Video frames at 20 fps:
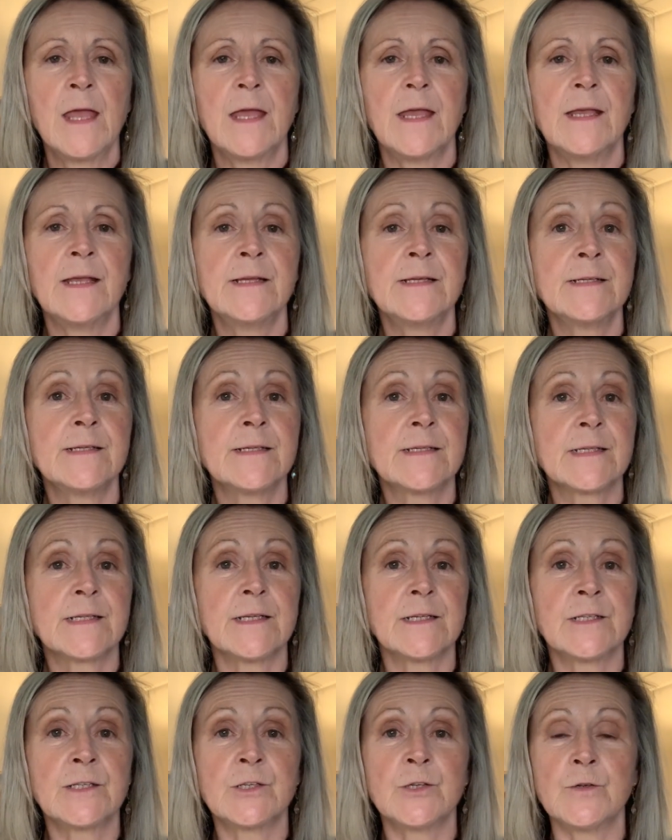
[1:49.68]
is
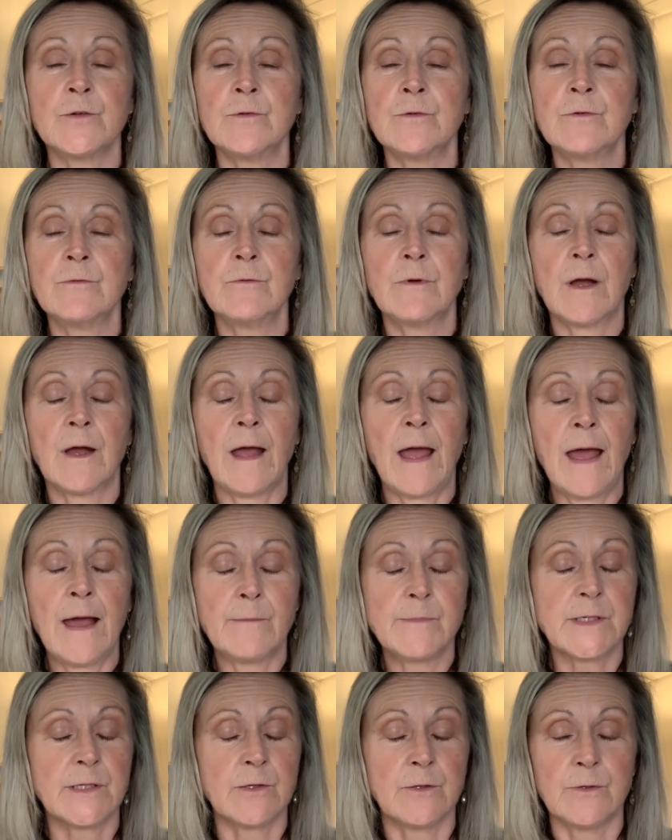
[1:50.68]
to
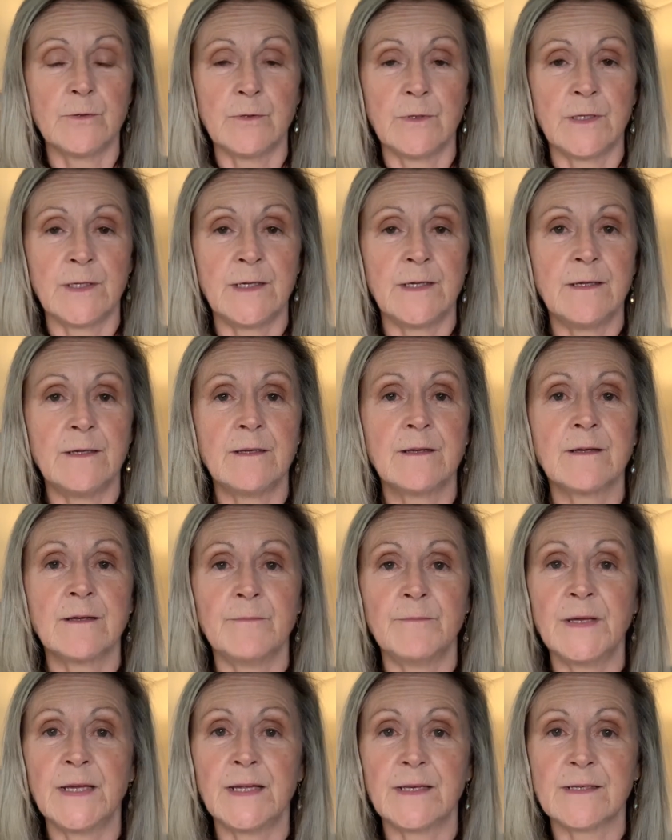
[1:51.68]
absolutely
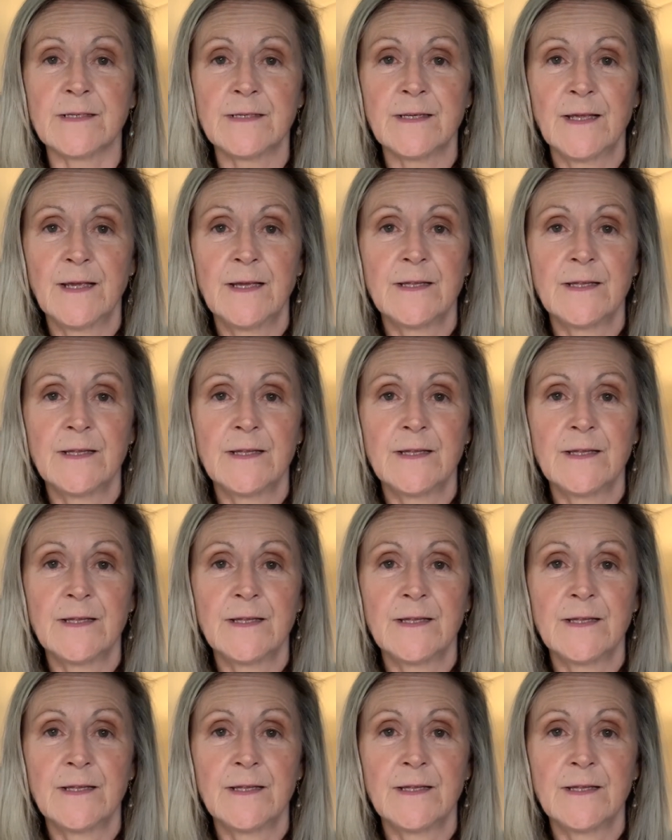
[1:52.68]
commit